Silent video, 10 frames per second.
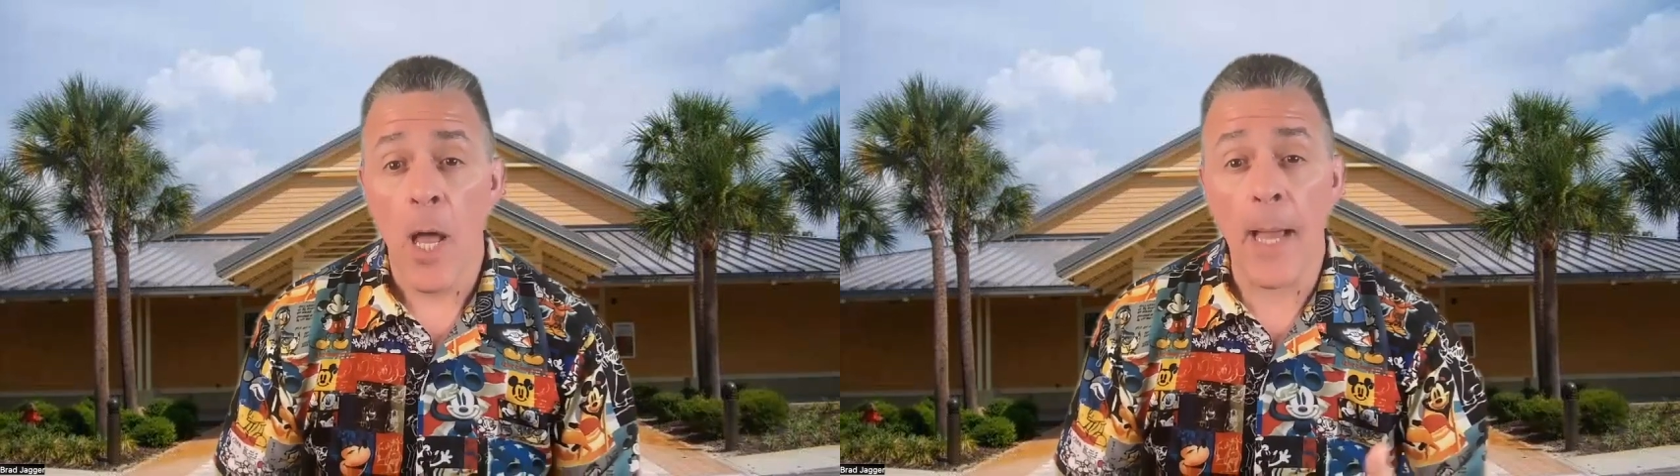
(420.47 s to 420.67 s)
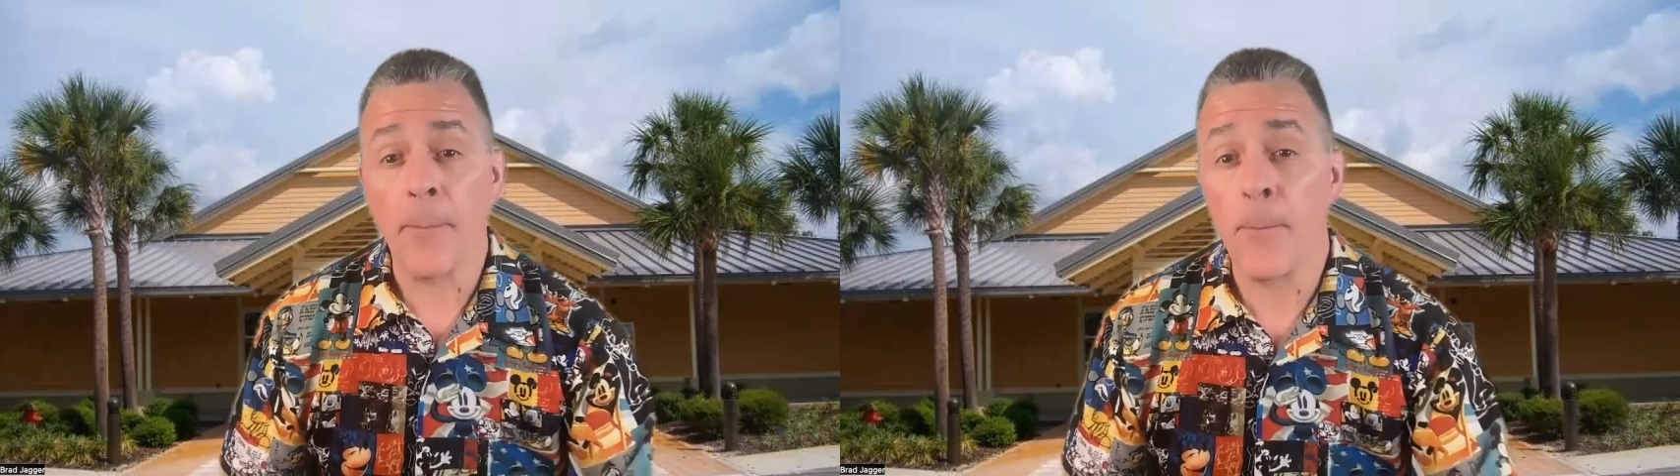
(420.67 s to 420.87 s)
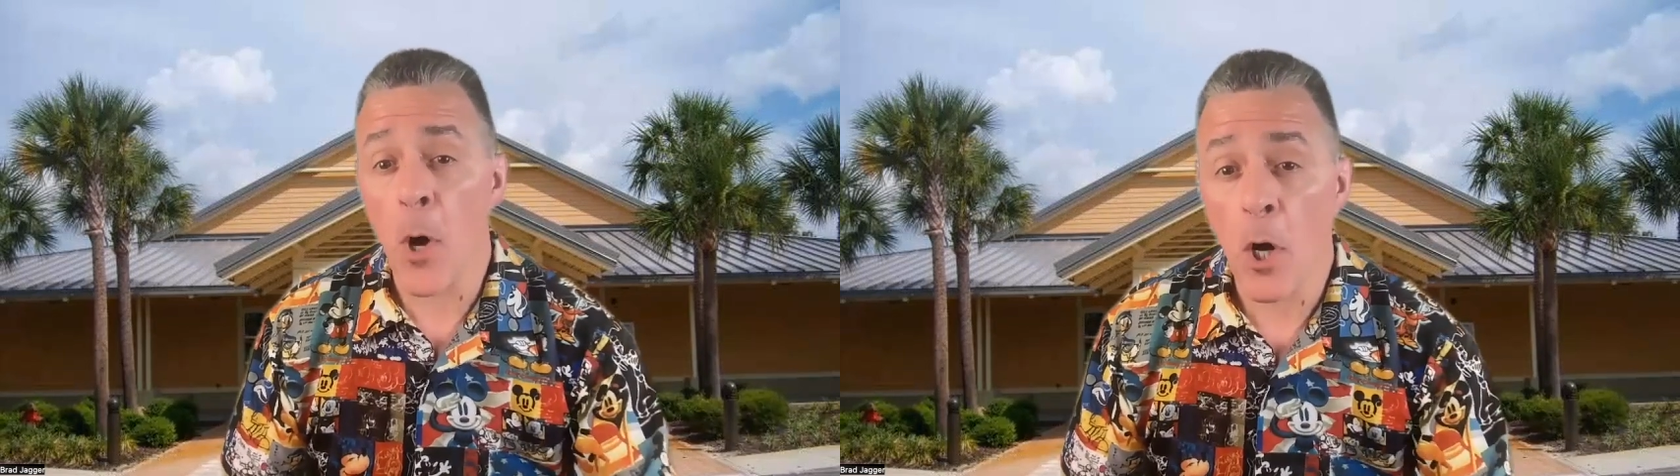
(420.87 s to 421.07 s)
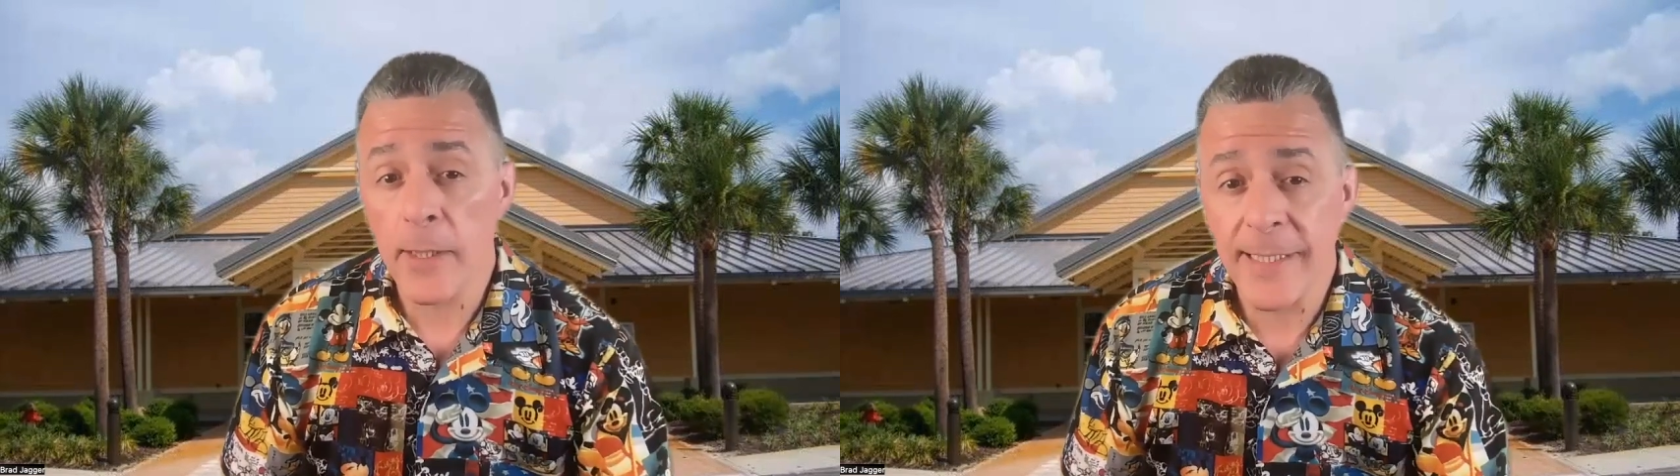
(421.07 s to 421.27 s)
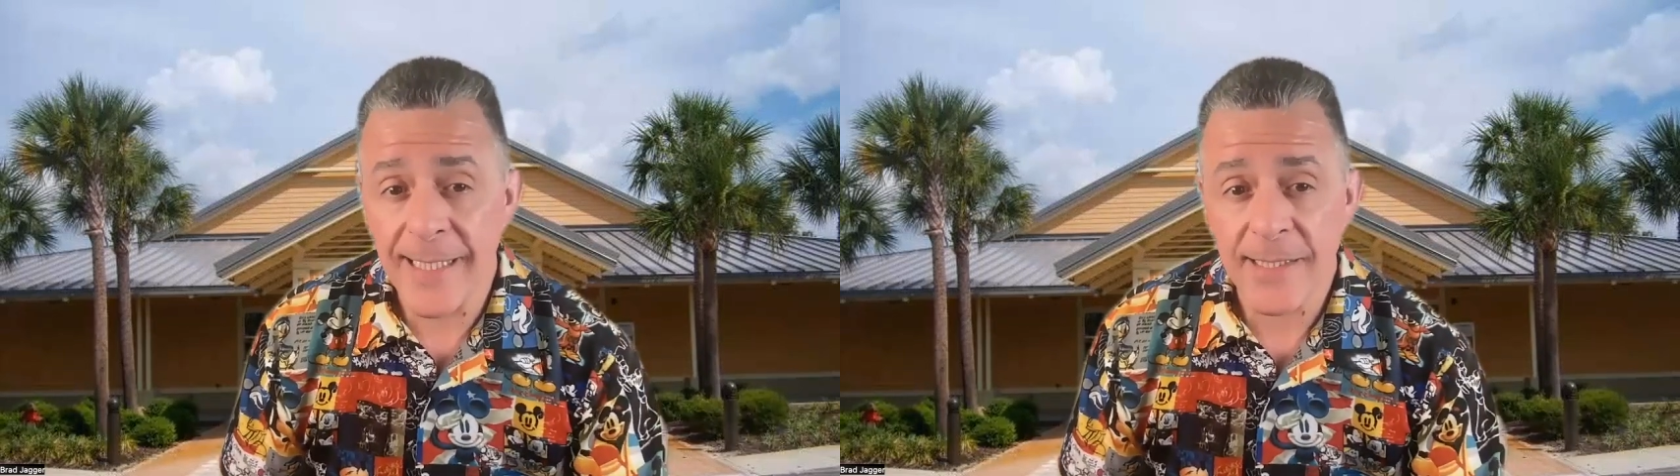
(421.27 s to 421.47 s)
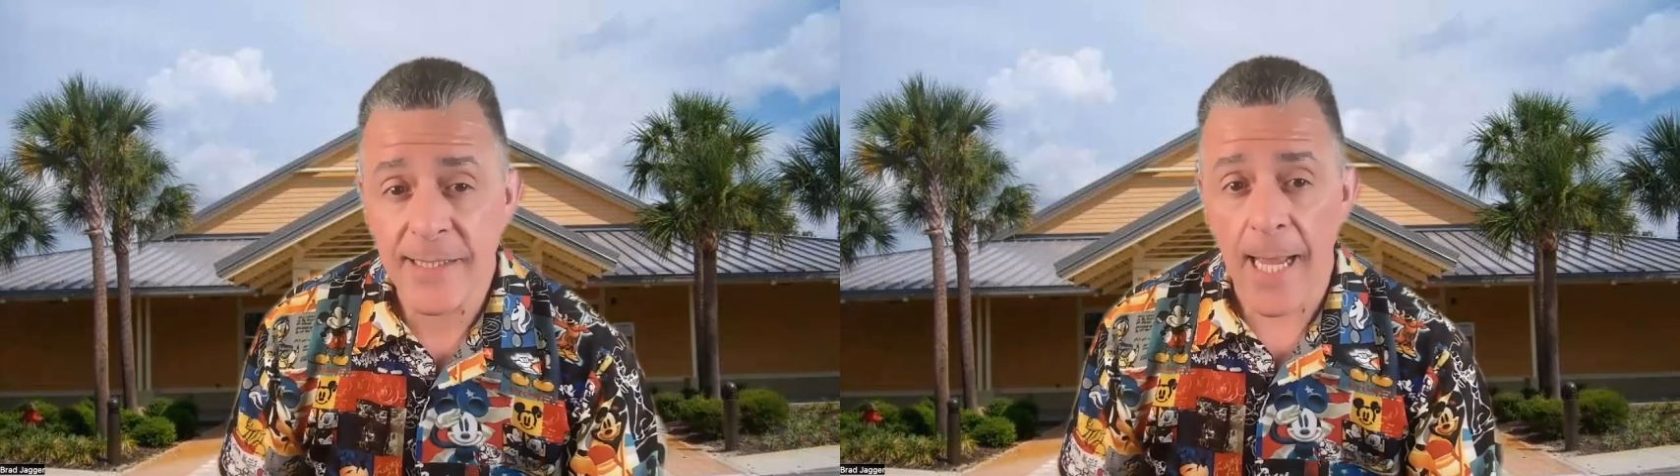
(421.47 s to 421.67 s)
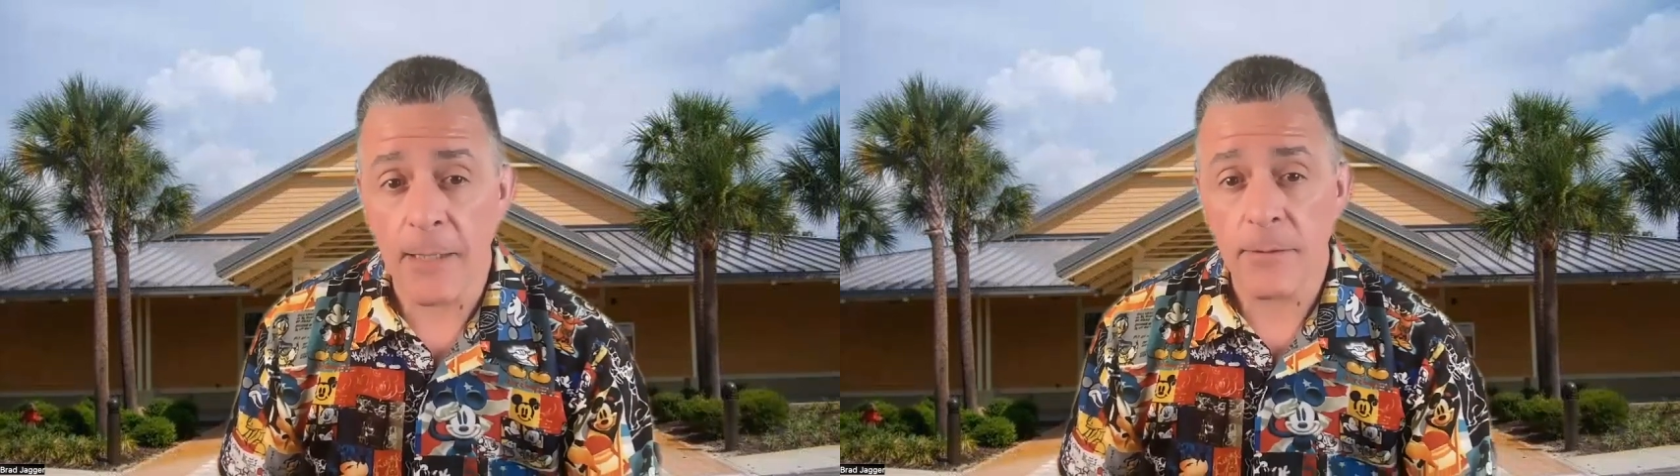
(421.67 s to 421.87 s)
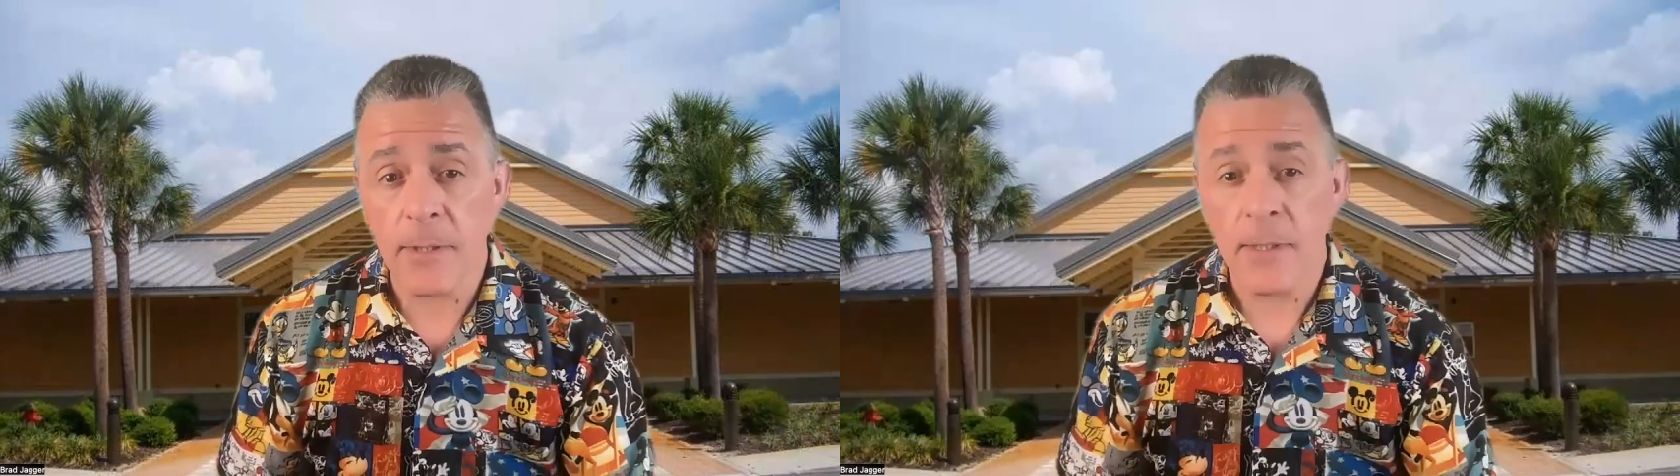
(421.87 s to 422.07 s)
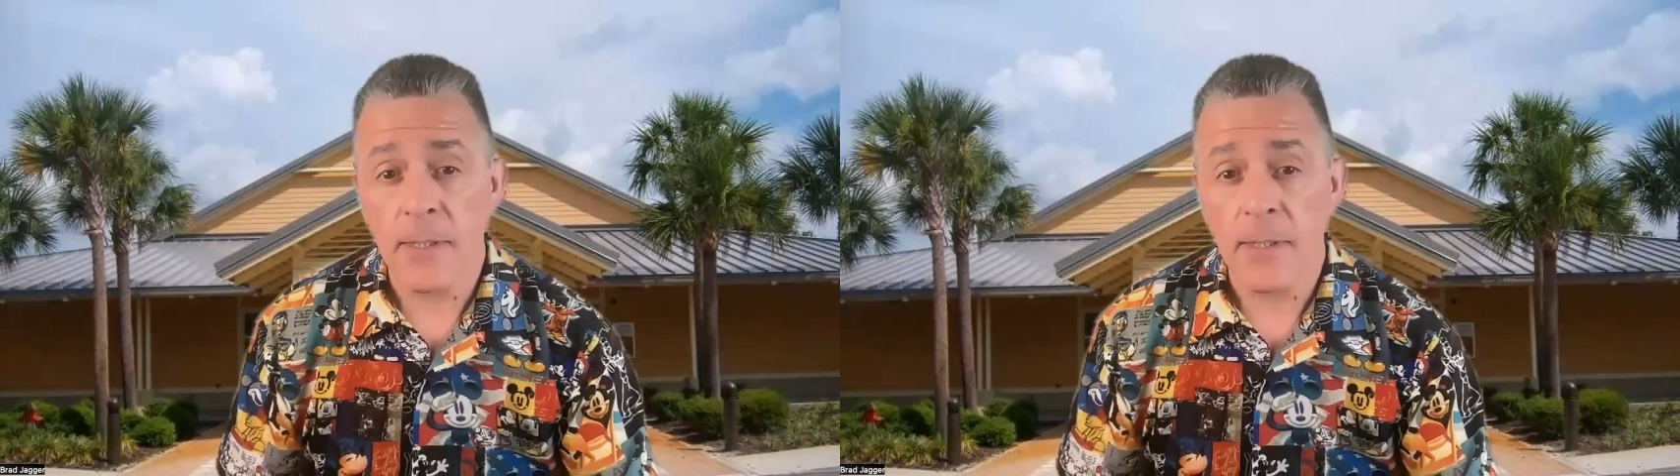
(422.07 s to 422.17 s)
a bulk discount